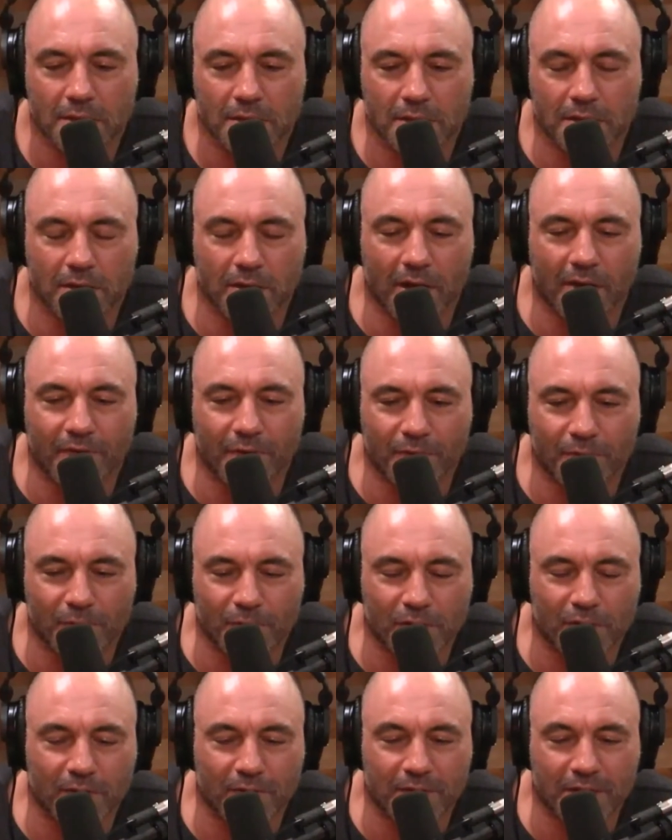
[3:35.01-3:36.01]
You don't have to
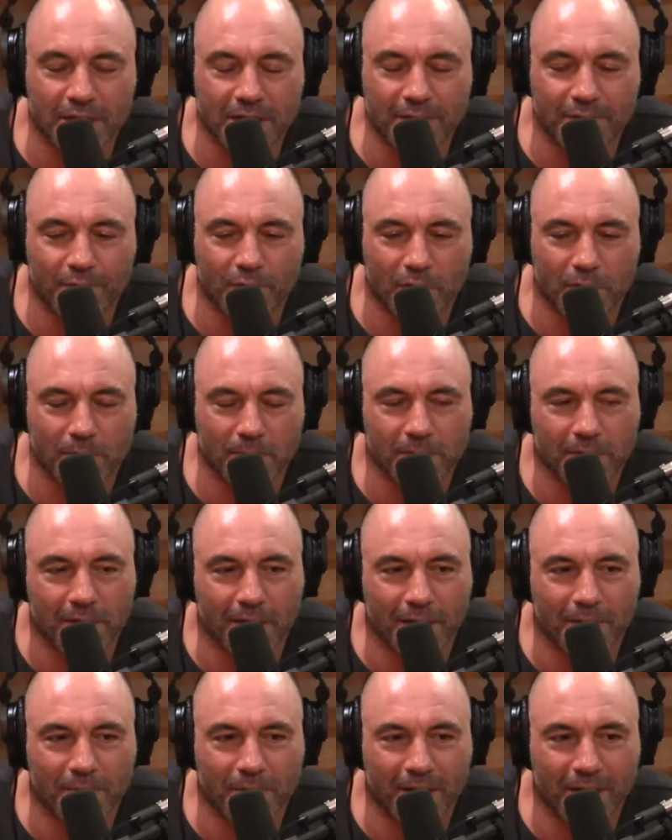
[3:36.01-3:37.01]
reserve a seat for them.
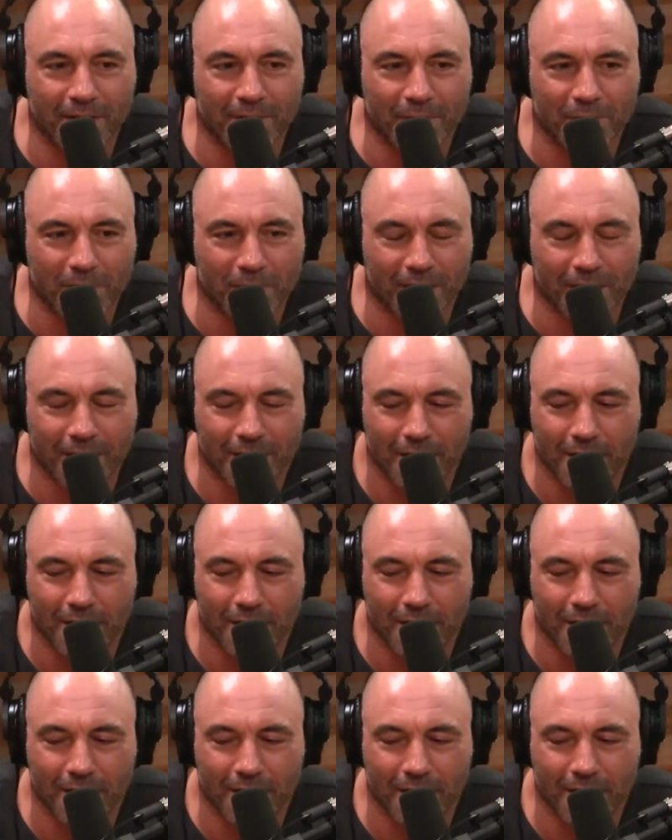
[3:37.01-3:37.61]
They could be everywhere.